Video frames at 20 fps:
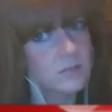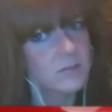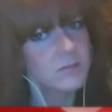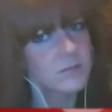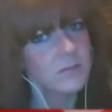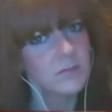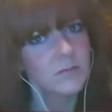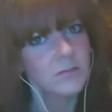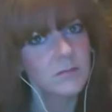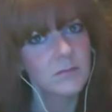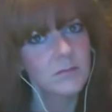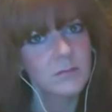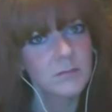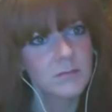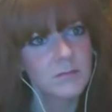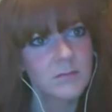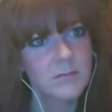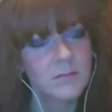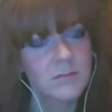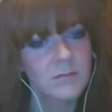
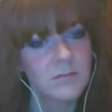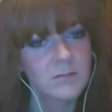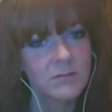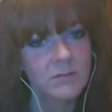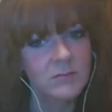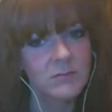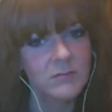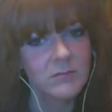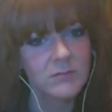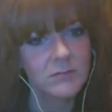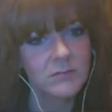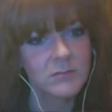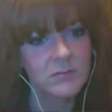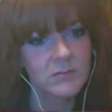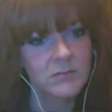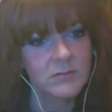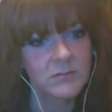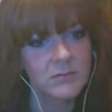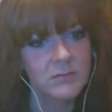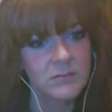
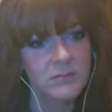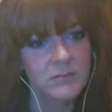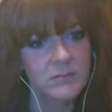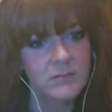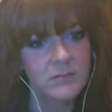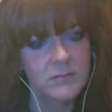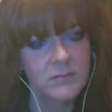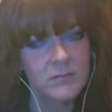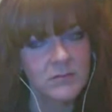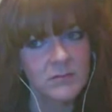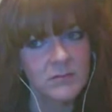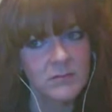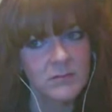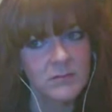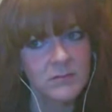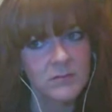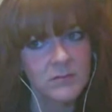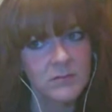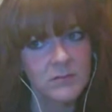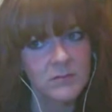
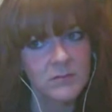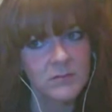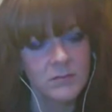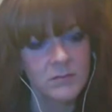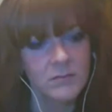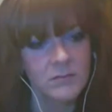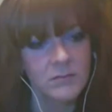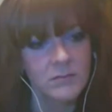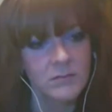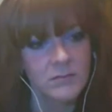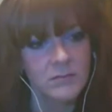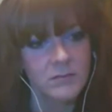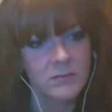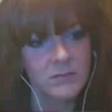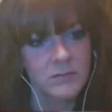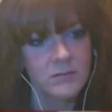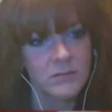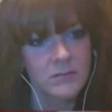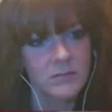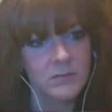
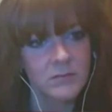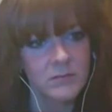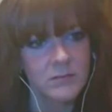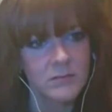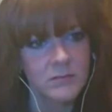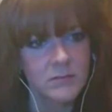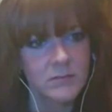(not speaking)